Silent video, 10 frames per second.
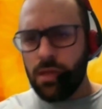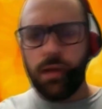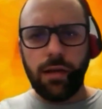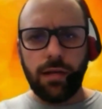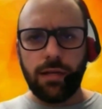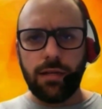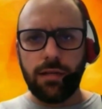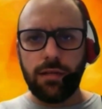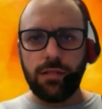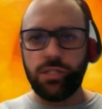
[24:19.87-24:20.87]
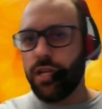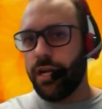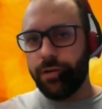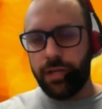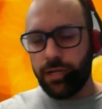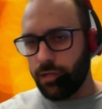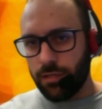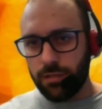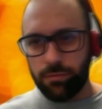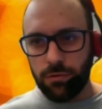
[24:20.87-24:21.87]
uh, generic
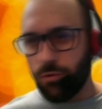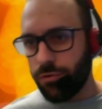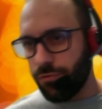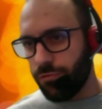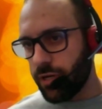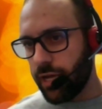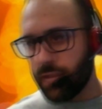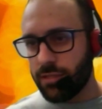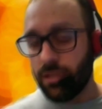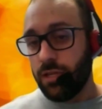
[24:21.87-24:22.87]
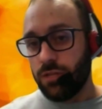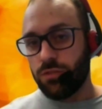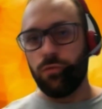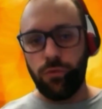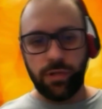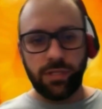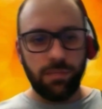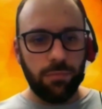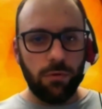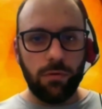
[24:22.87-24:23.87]
uh, control for that. So for
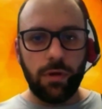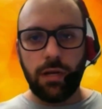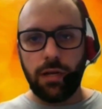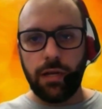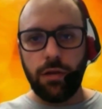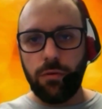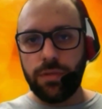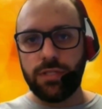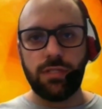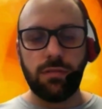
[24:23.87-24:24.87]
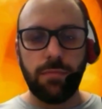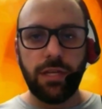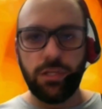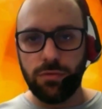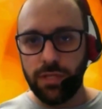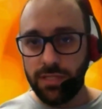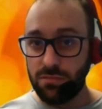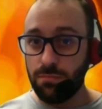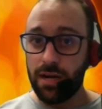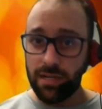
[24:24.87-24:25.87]
example, uh, I always mention the
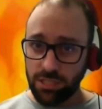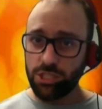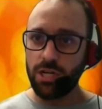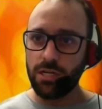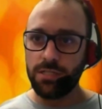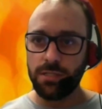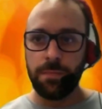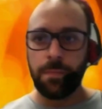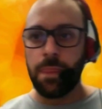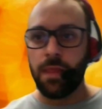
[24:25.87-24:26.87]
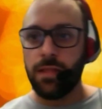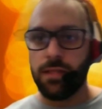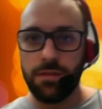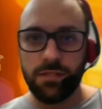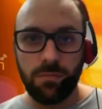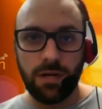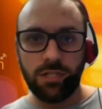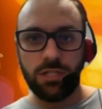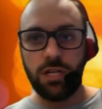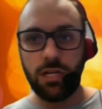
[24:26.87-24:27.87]
smart chart. The
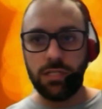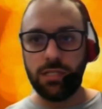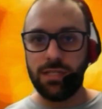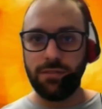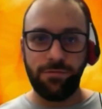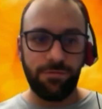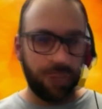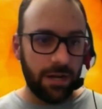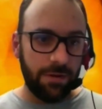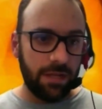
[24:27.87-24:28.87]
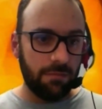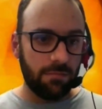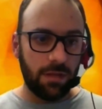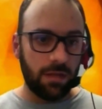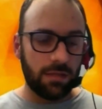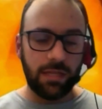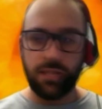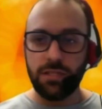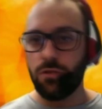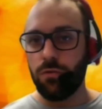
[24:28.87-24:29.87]
smart chart is a very uh,
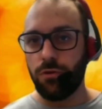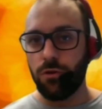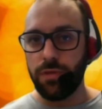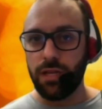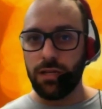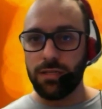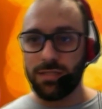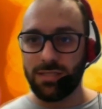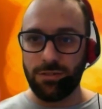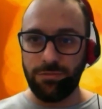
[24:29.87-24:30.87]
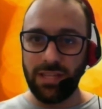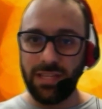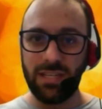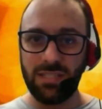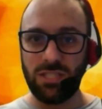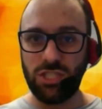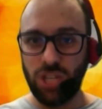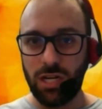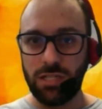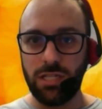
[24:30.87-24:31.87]
nice control, because creating a
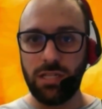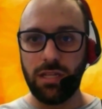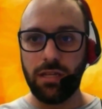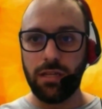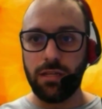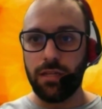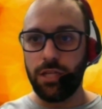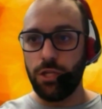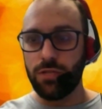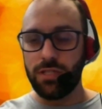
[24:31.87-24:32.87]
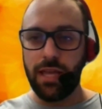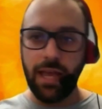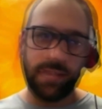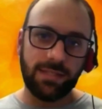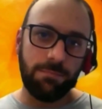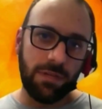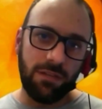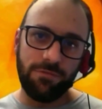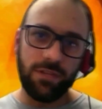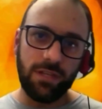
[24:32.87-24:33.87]
chart in, uh, using the S A
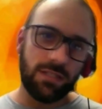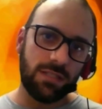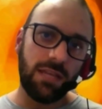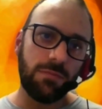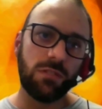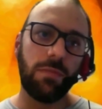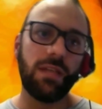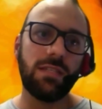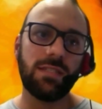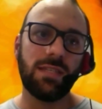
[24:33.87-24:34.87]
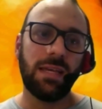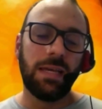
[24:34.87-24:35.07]
P V's namespace